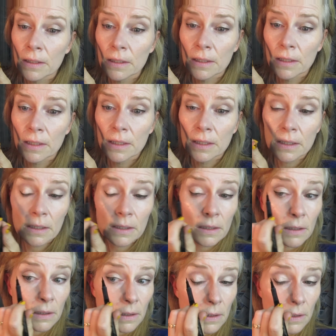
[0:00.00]

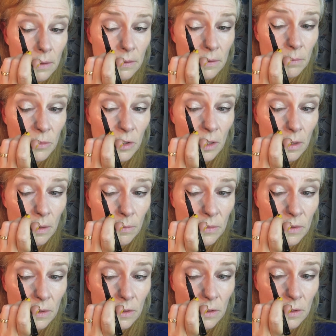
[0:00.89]
And
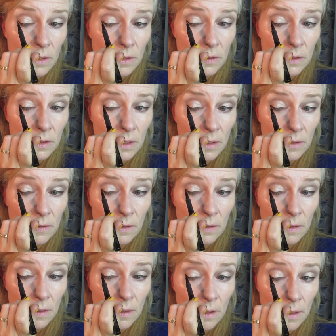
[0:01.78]
sometimes it just
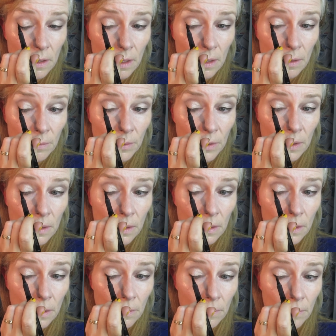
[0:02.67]
doesn't
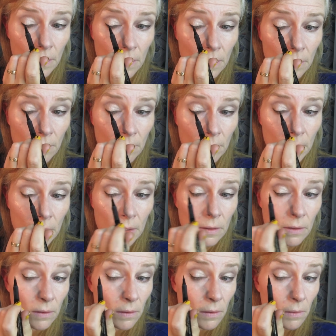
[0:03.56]
happen the way you want
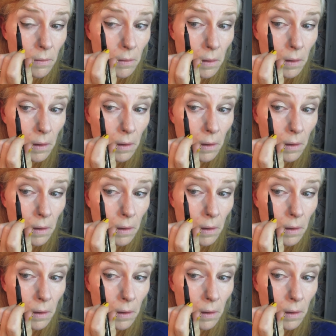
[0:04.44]
it to.